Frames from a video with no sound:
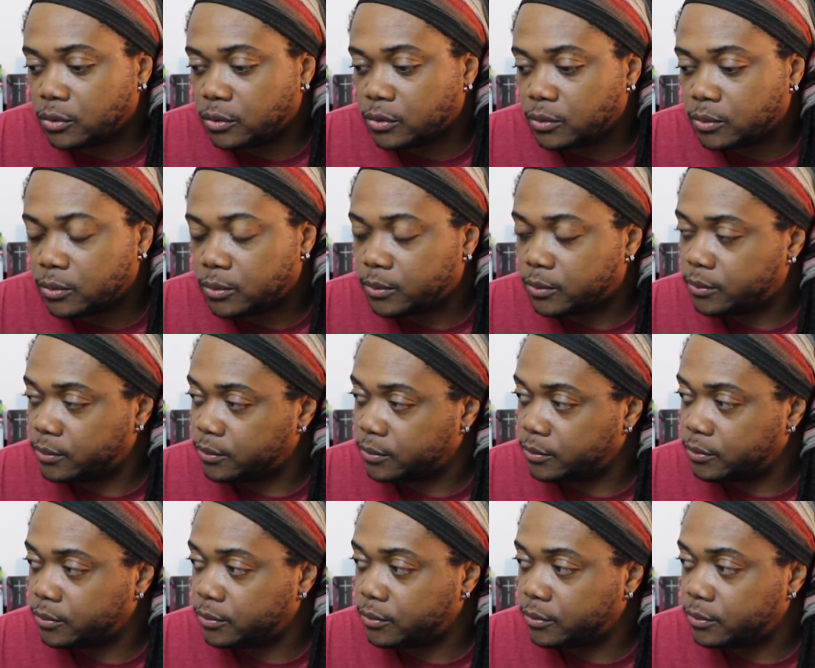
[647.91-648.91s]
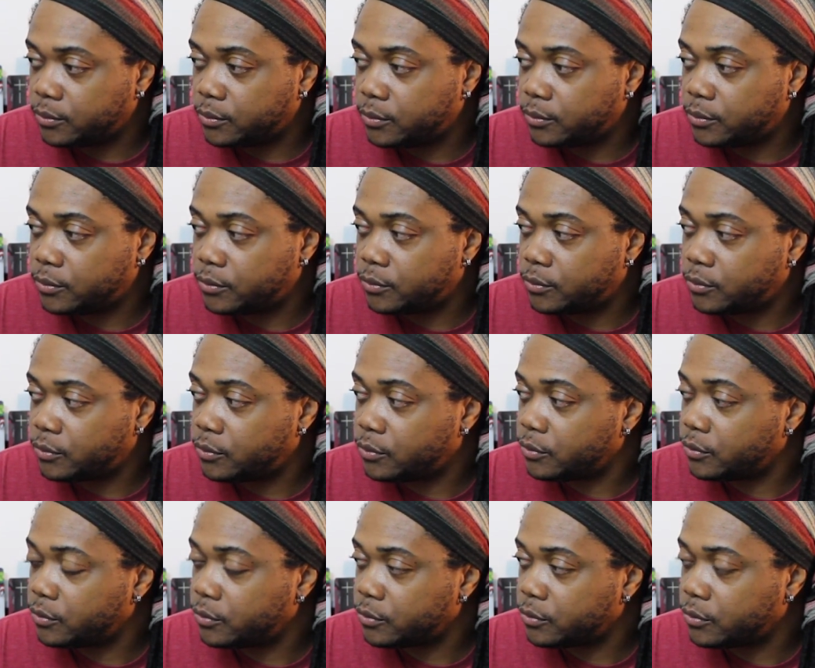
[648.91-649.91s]

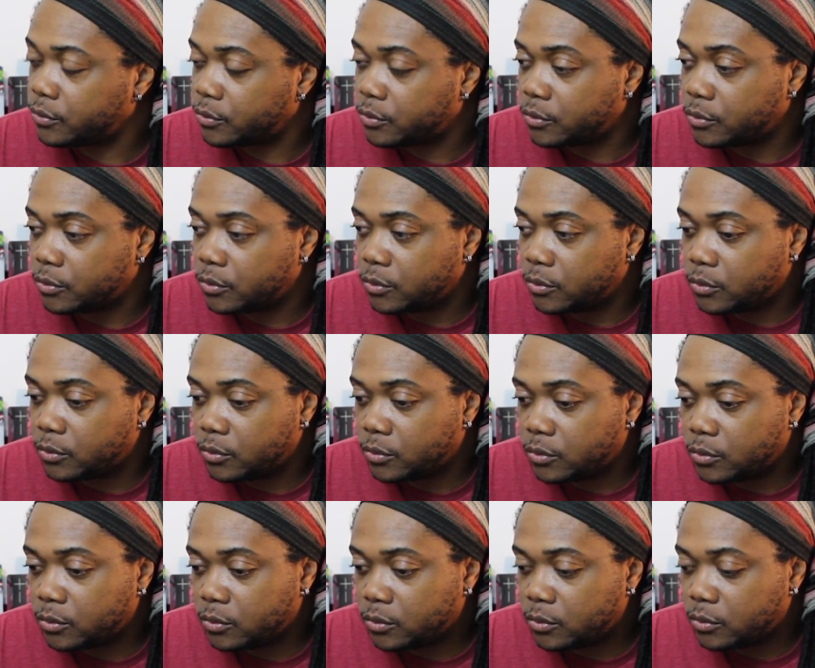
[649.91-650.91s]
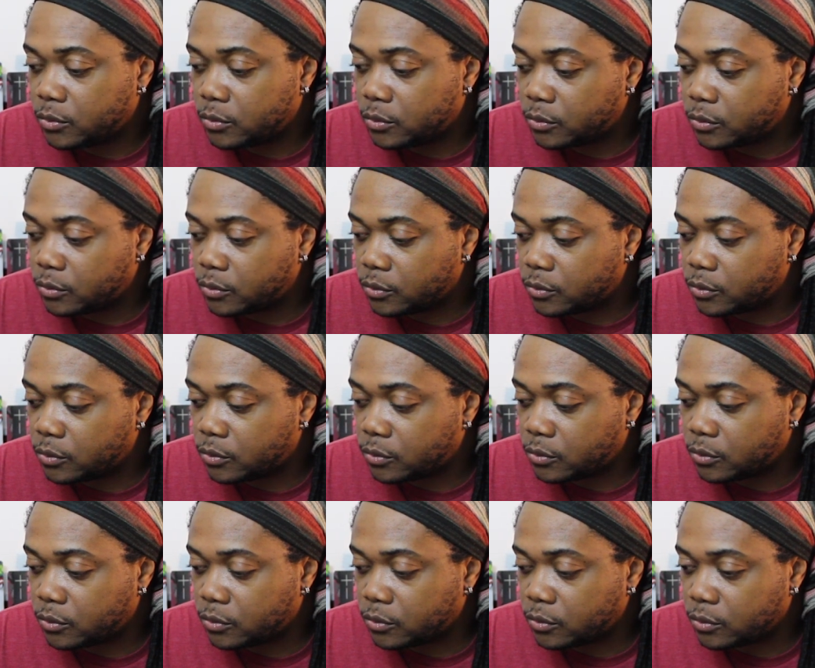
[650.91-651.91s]

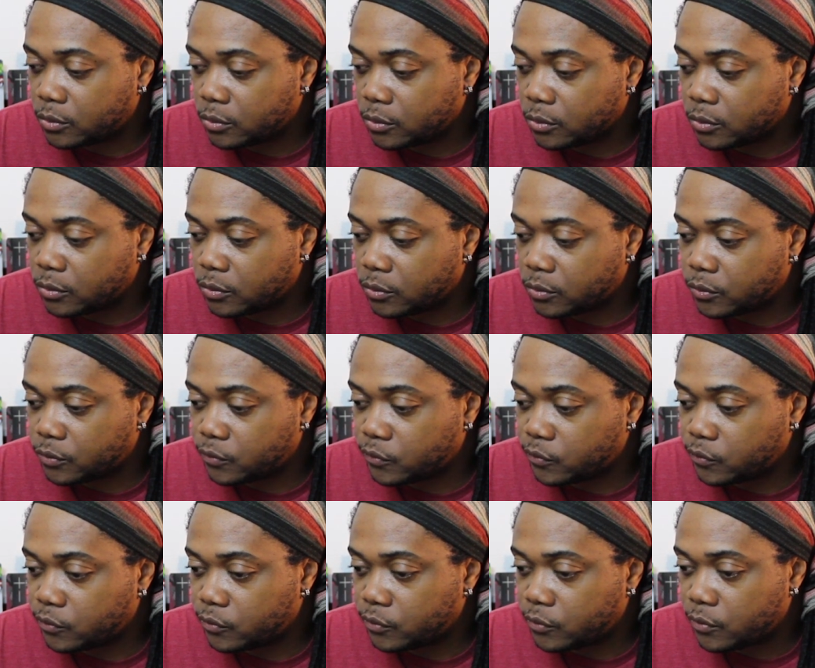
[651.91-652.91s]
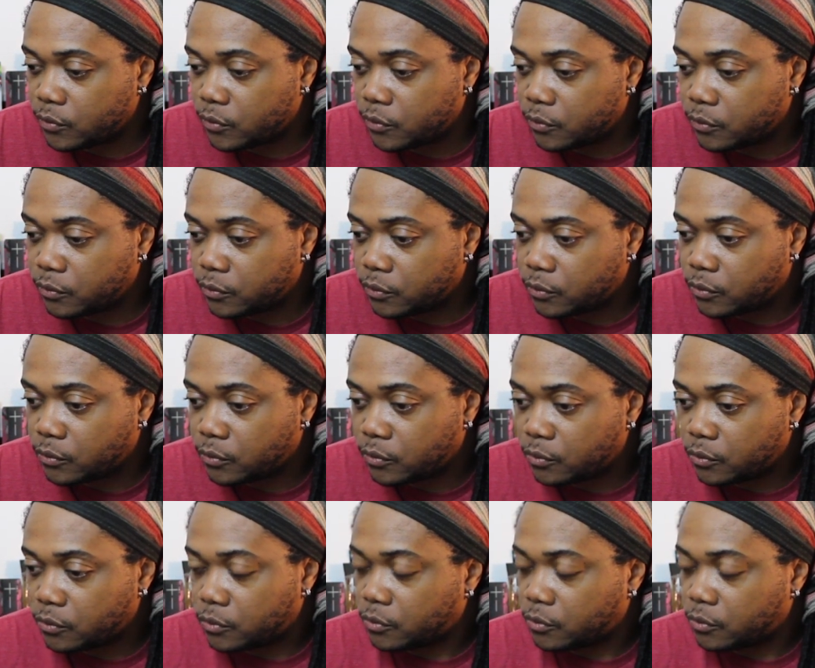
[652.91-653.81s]
This person isn't speaking.